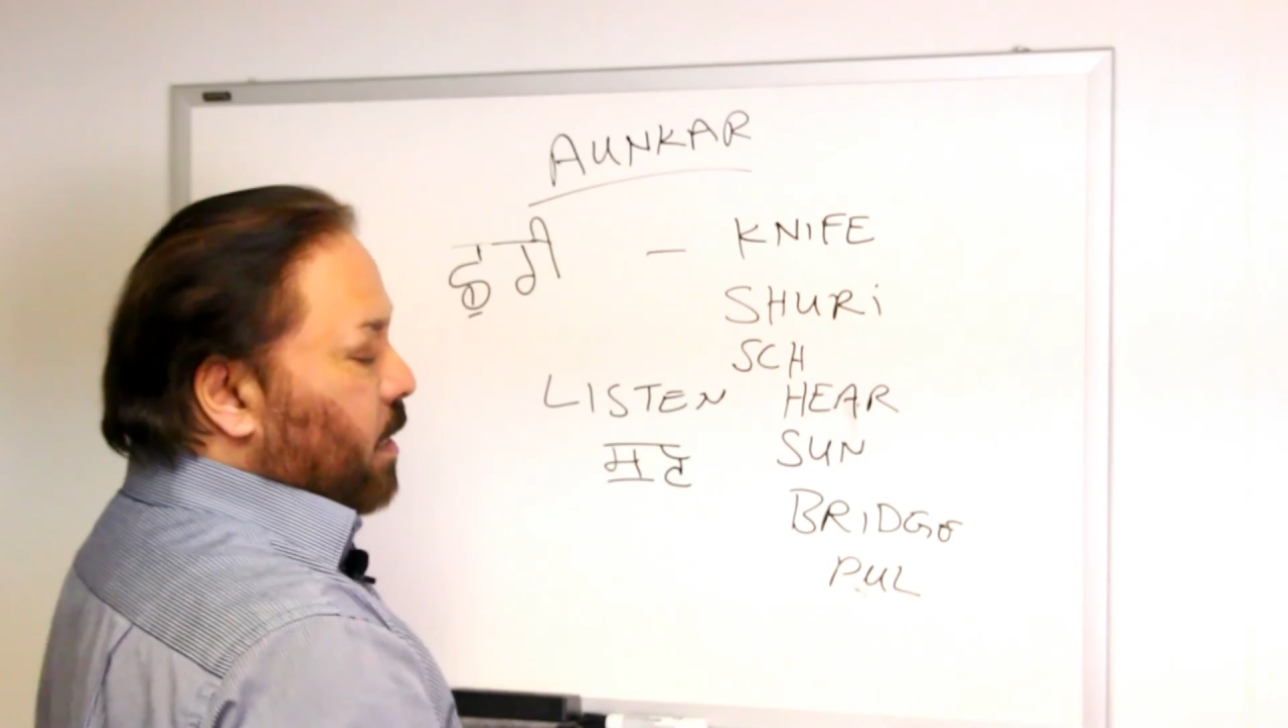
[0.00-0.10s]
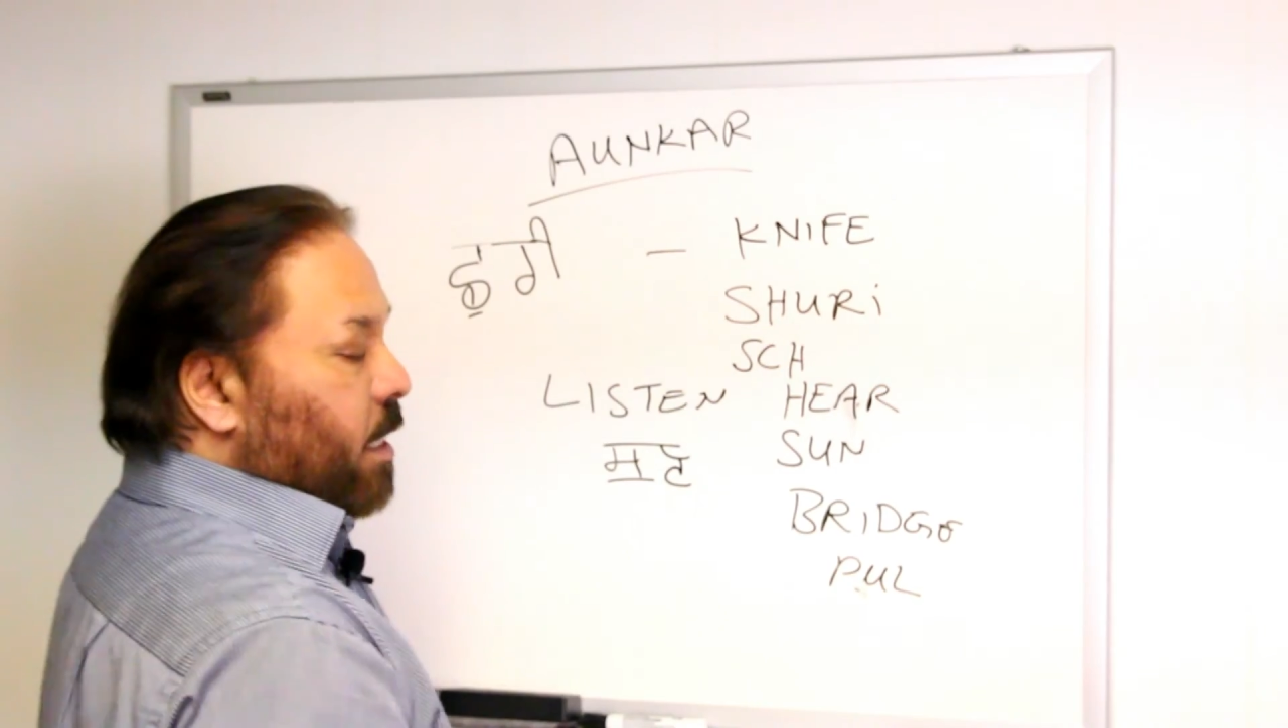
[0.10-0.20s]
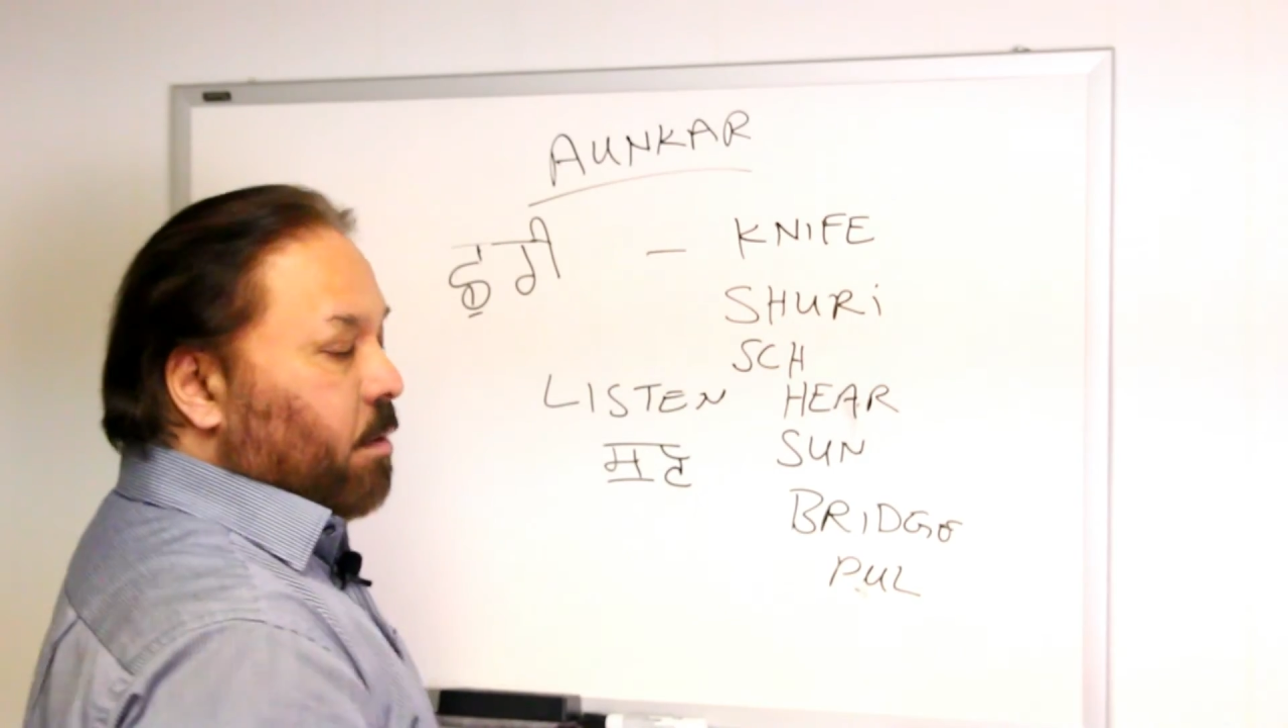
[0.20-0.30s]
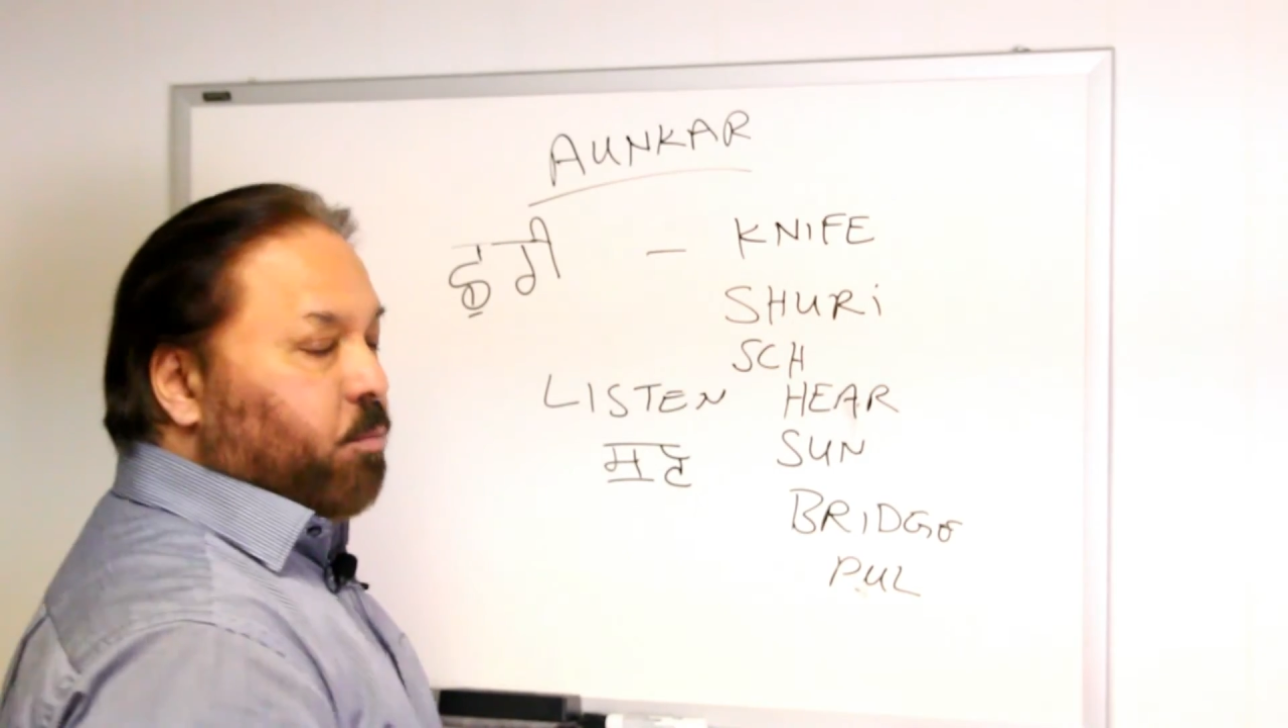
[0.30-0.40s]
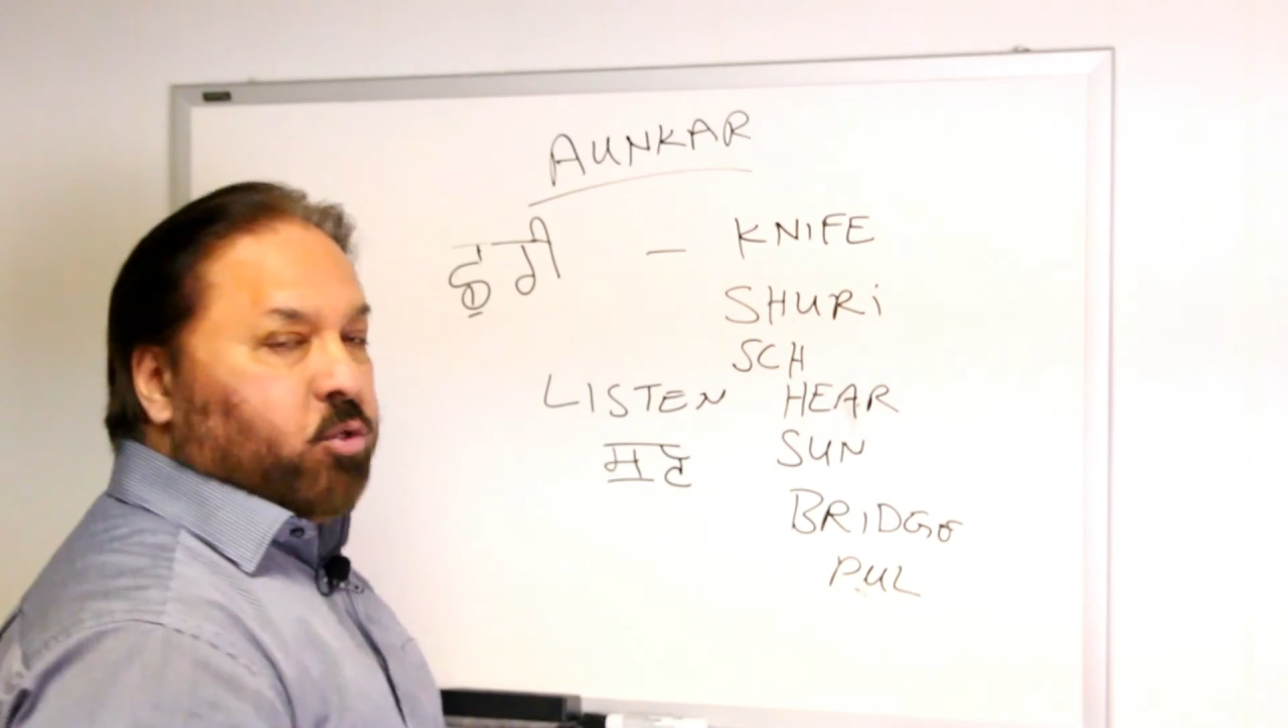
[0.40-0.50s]

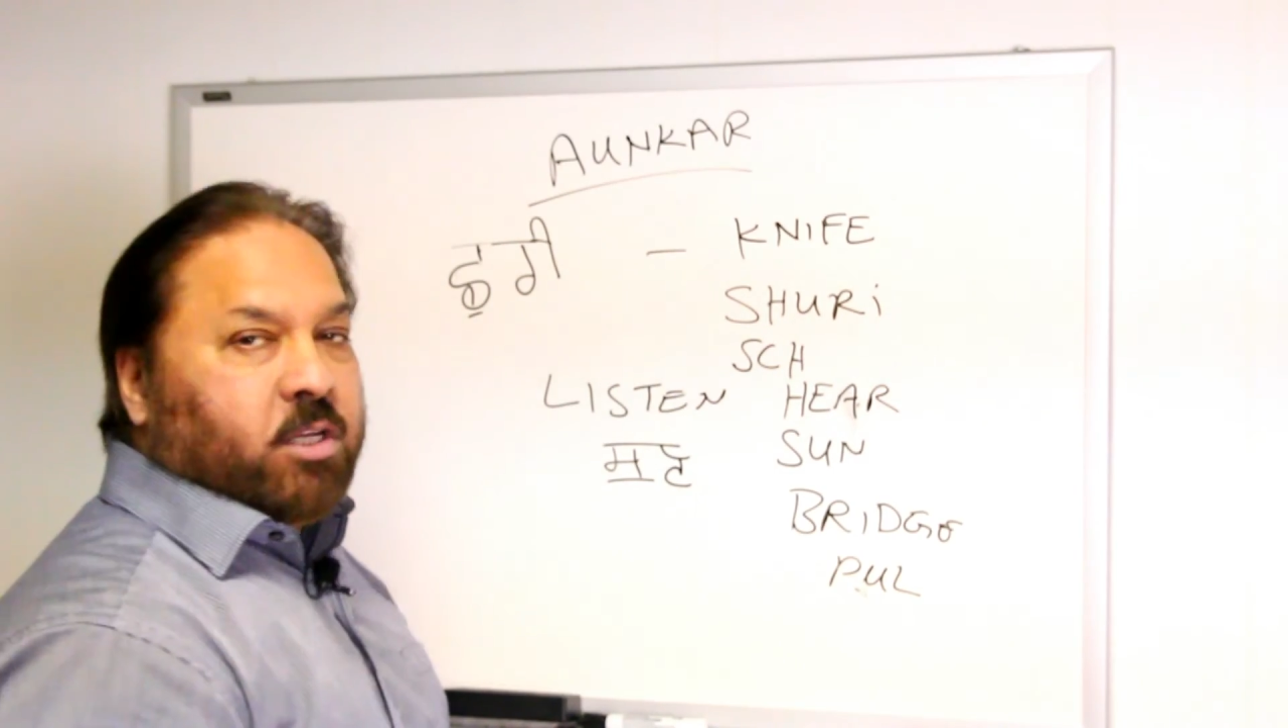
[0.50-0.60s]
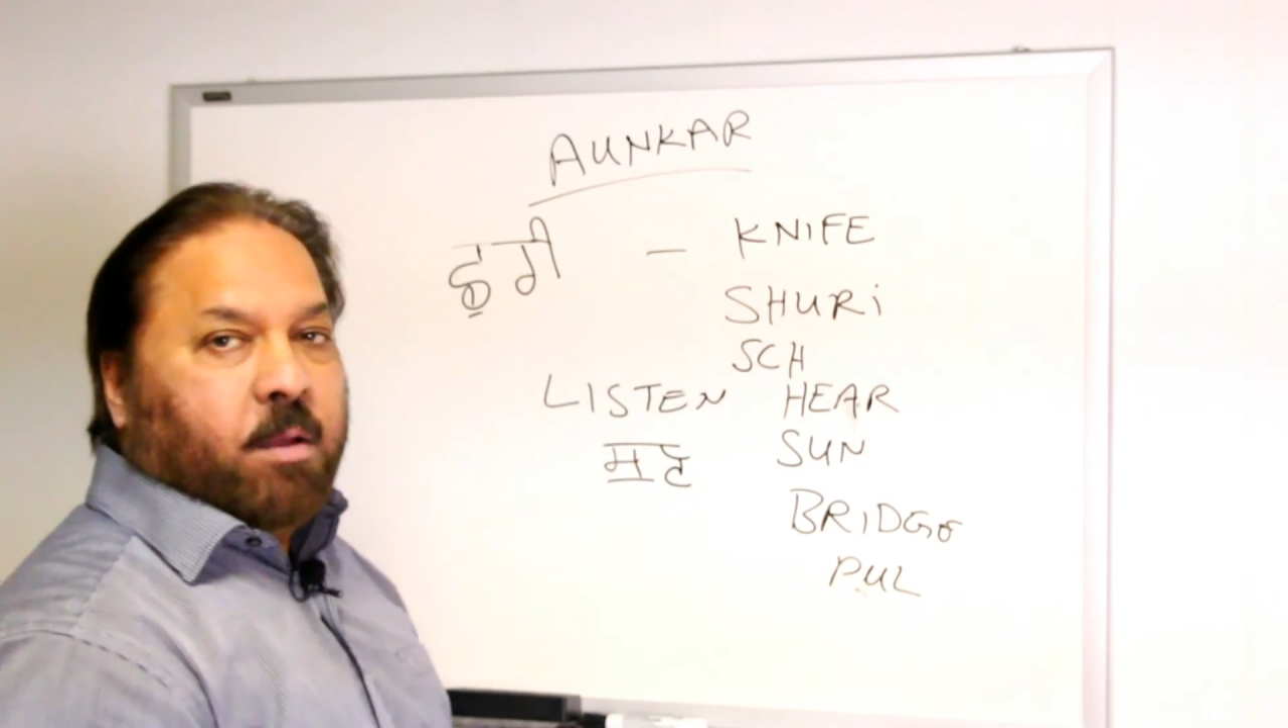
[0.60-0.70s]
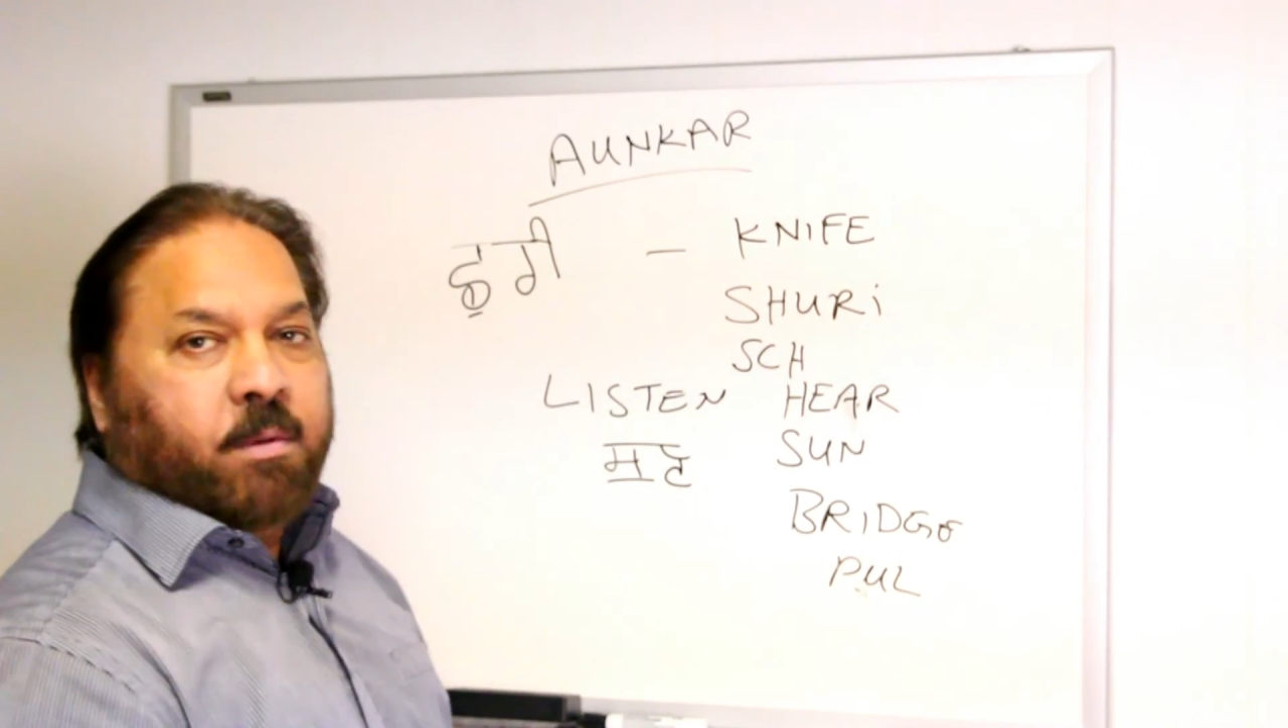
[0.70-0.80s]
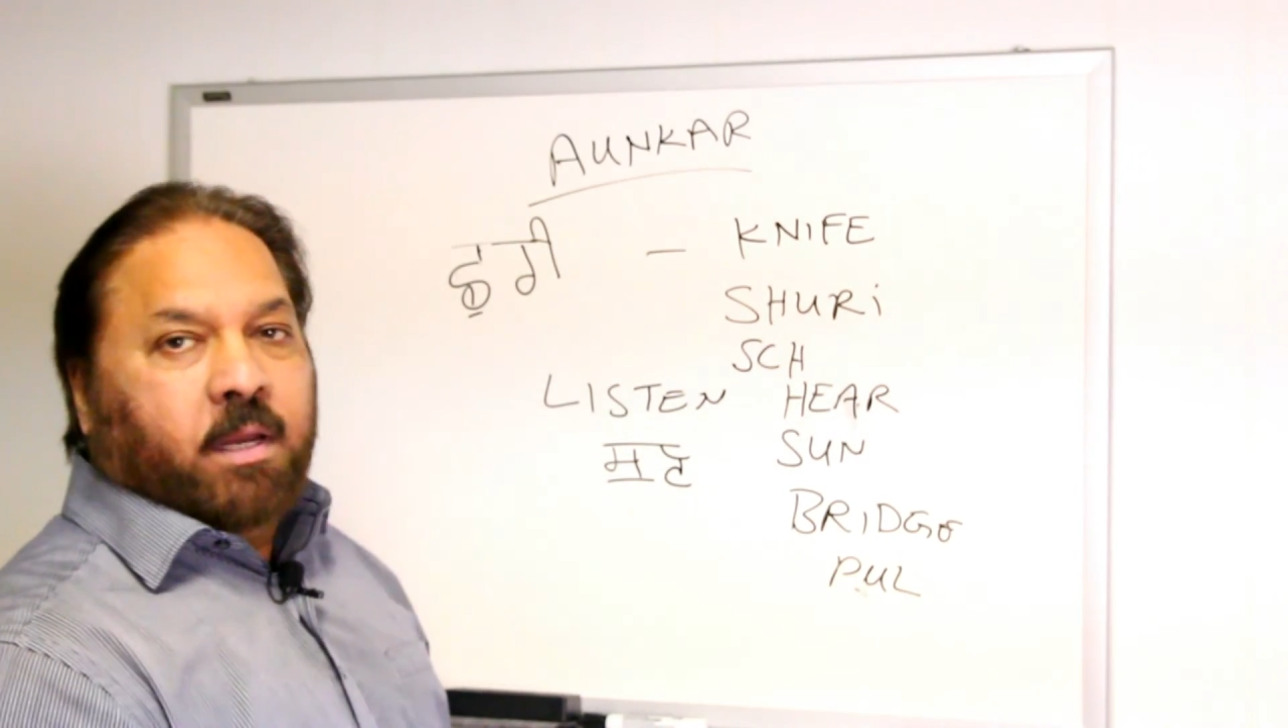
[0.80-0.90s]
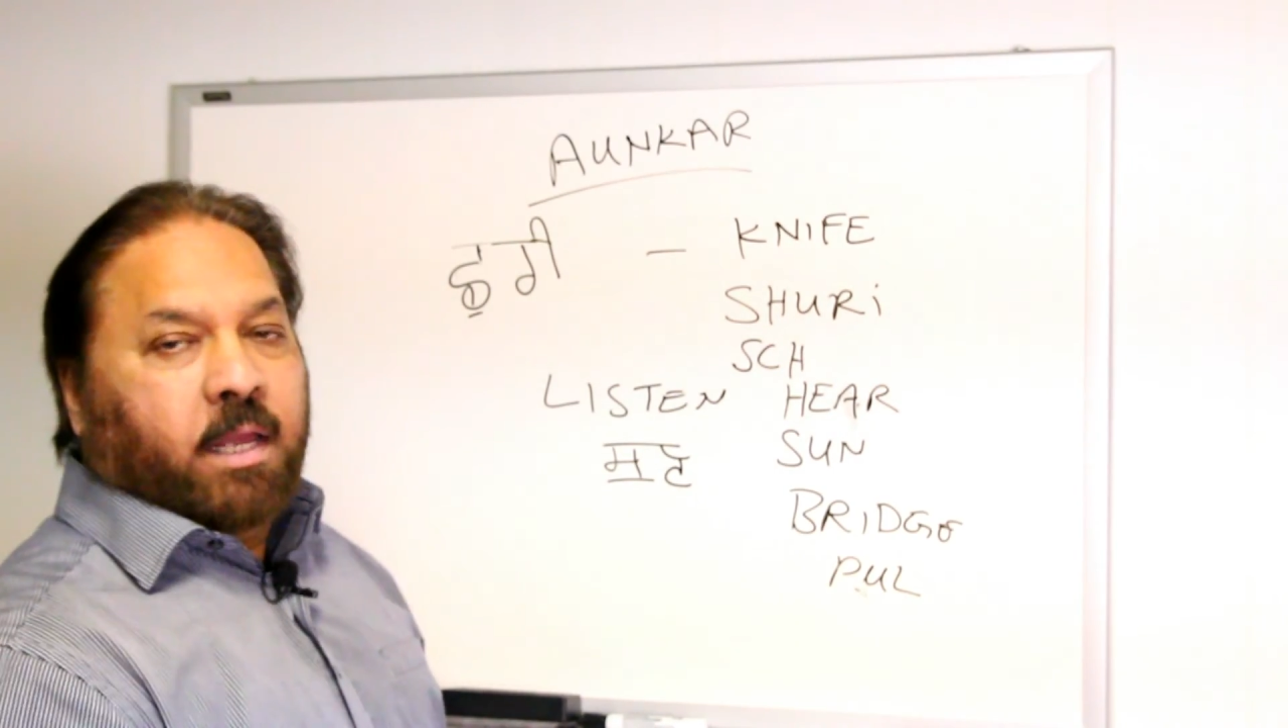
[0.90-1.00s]
in Punjabi